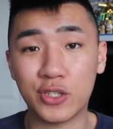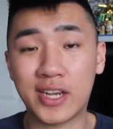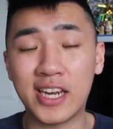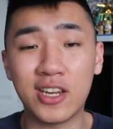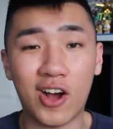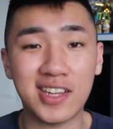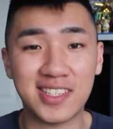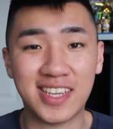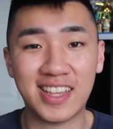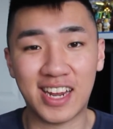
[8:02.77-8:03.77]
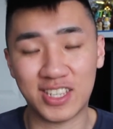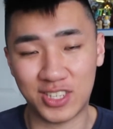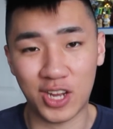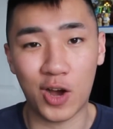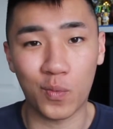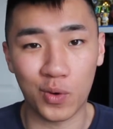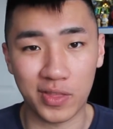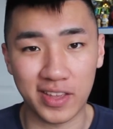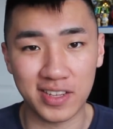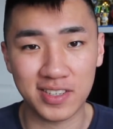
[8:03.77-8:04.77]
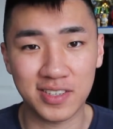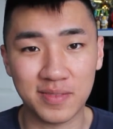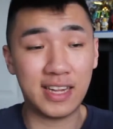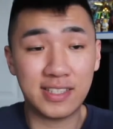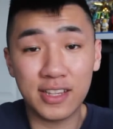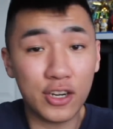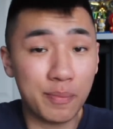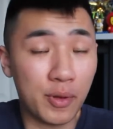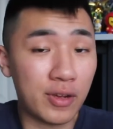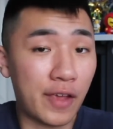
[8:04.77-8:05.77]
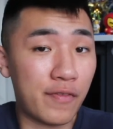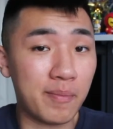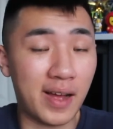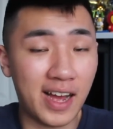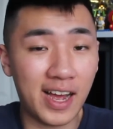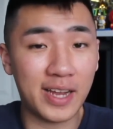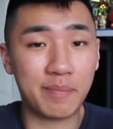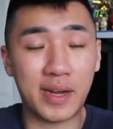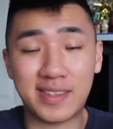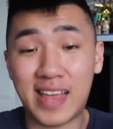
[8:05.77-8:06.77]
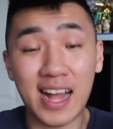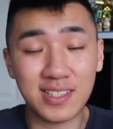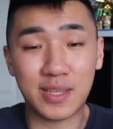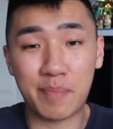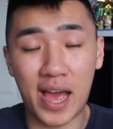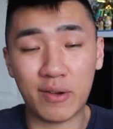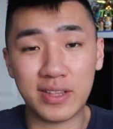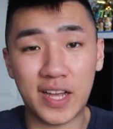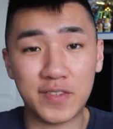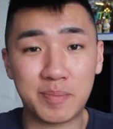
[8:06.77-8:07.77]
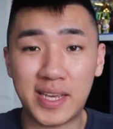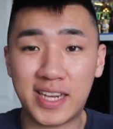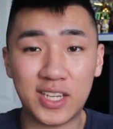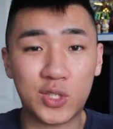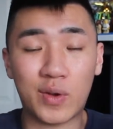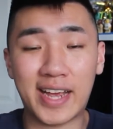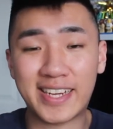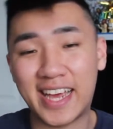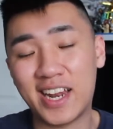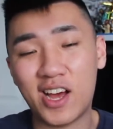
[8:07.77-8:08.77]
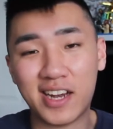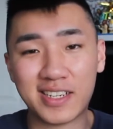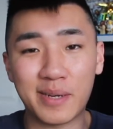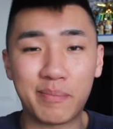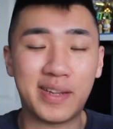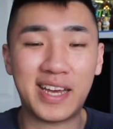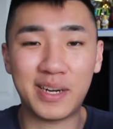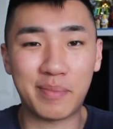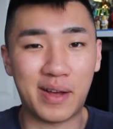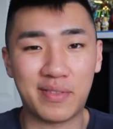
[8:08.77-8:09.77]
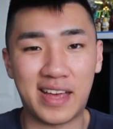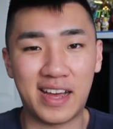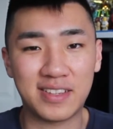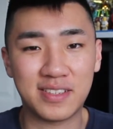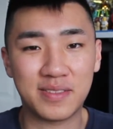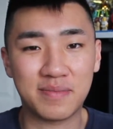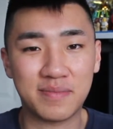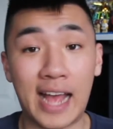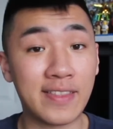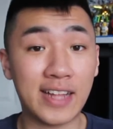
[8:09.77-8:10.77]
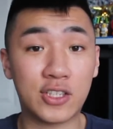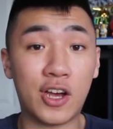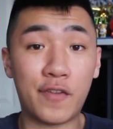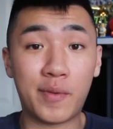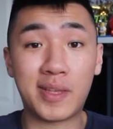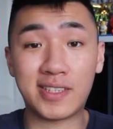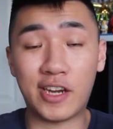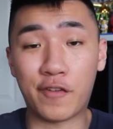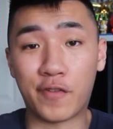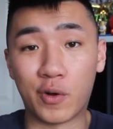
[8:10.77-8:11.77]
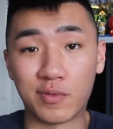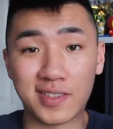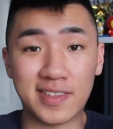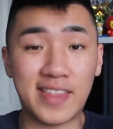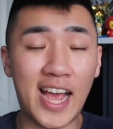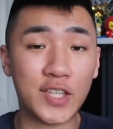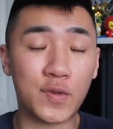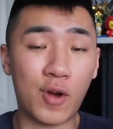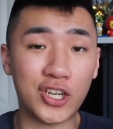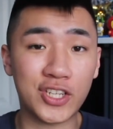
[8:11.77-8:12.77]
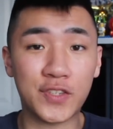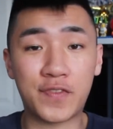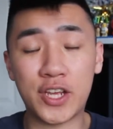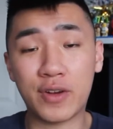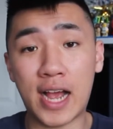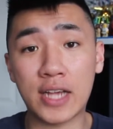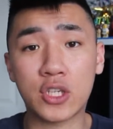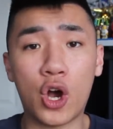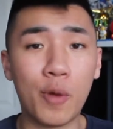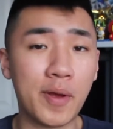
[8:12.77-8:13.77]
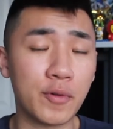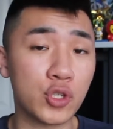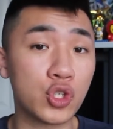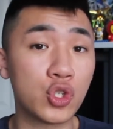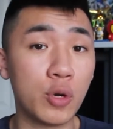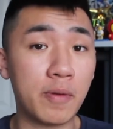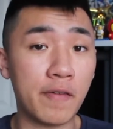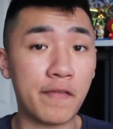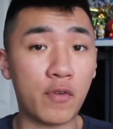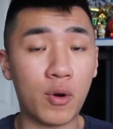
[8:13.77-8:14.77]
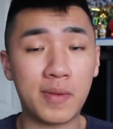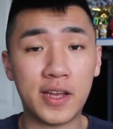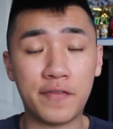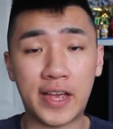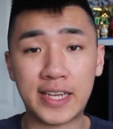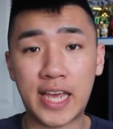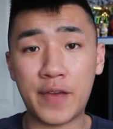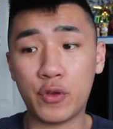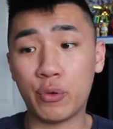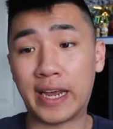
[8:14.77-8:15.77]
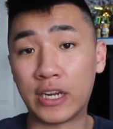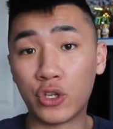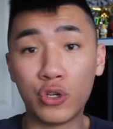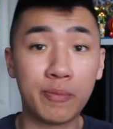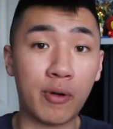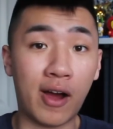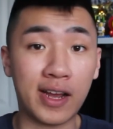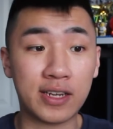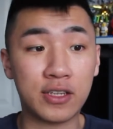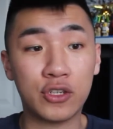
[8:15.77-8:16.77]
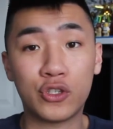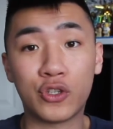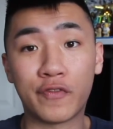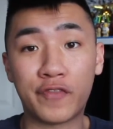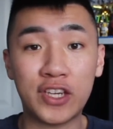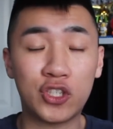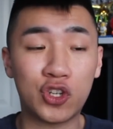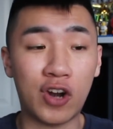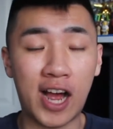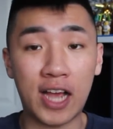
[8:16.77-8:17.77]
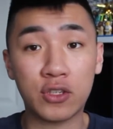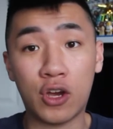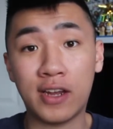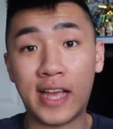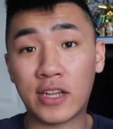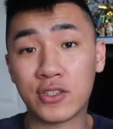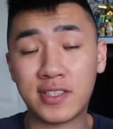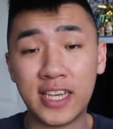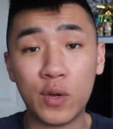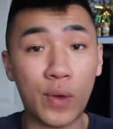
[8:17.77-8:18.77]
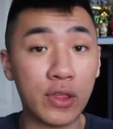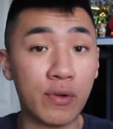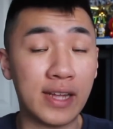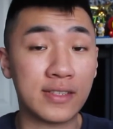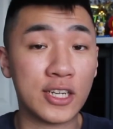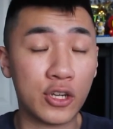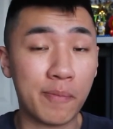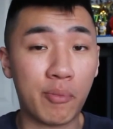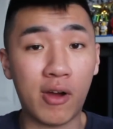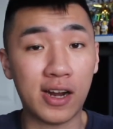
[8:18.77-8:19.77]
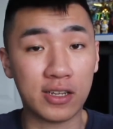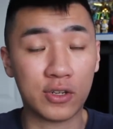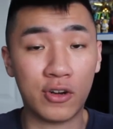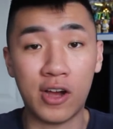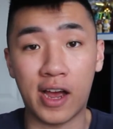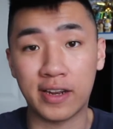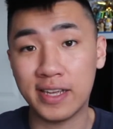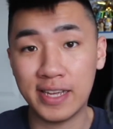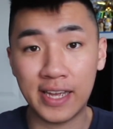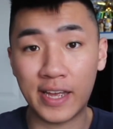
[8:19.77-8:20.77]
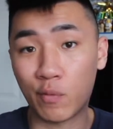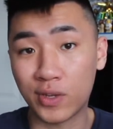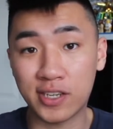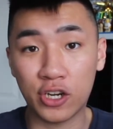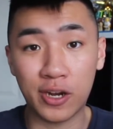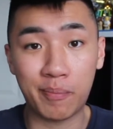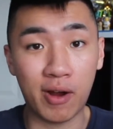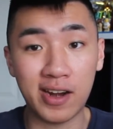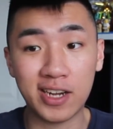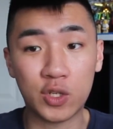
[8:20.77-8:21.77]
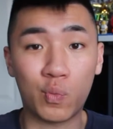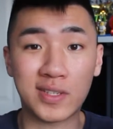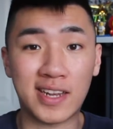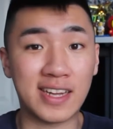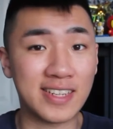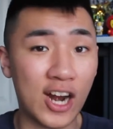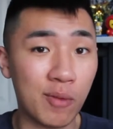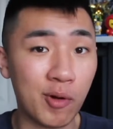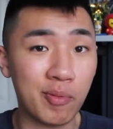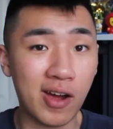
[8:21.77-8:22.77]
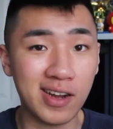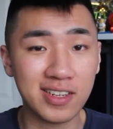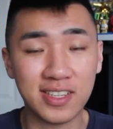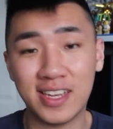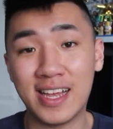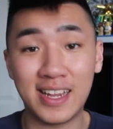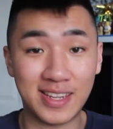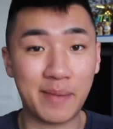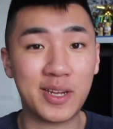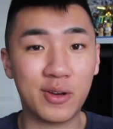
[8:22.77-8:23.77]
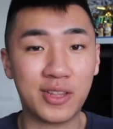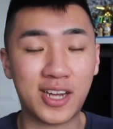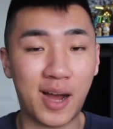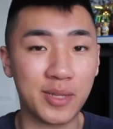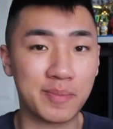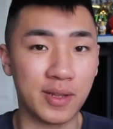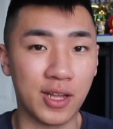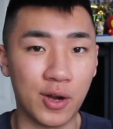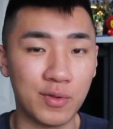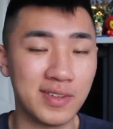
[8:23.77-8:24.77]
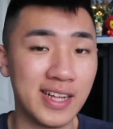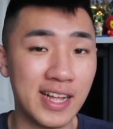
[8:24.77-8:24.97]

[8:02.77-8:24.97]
You cannot say that it's not worth it. It's a little bulky from behind, but that's the battery life speaking, so I cannot complain about that. And that's all from these earphones. Thanks for watching this video, guys. Hope it was super informative and gave you a new product to feast your eyes on and to see whether it's a good product or not. Was it a good product? Was it a terrible product? Let me know in the comments below.